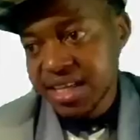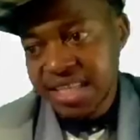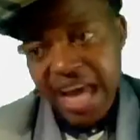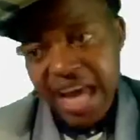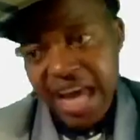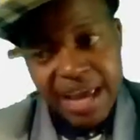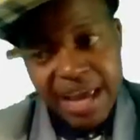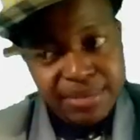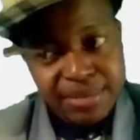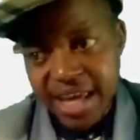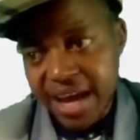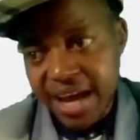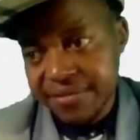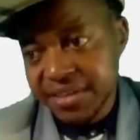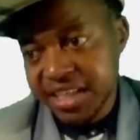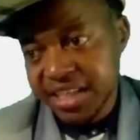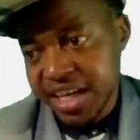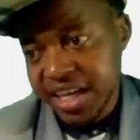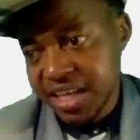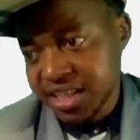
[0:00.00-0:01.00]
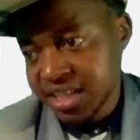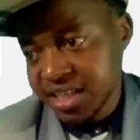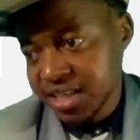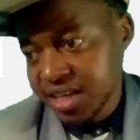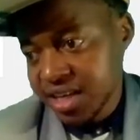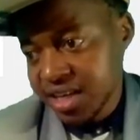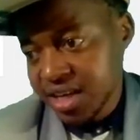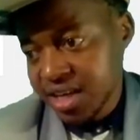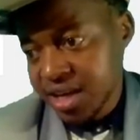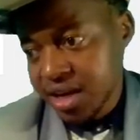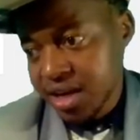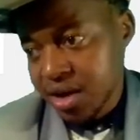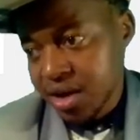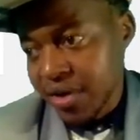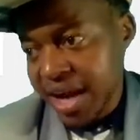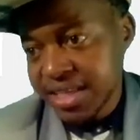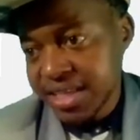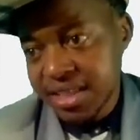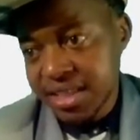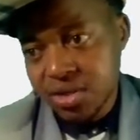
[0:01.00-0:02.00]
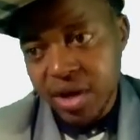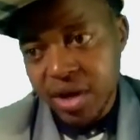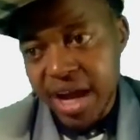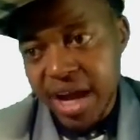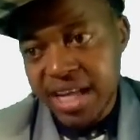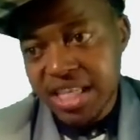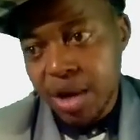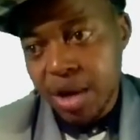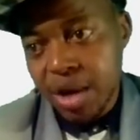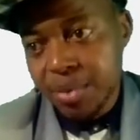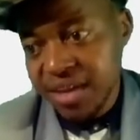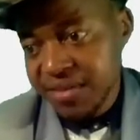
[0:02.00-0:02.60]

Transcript: Times have changed. All right, so guys, I'll be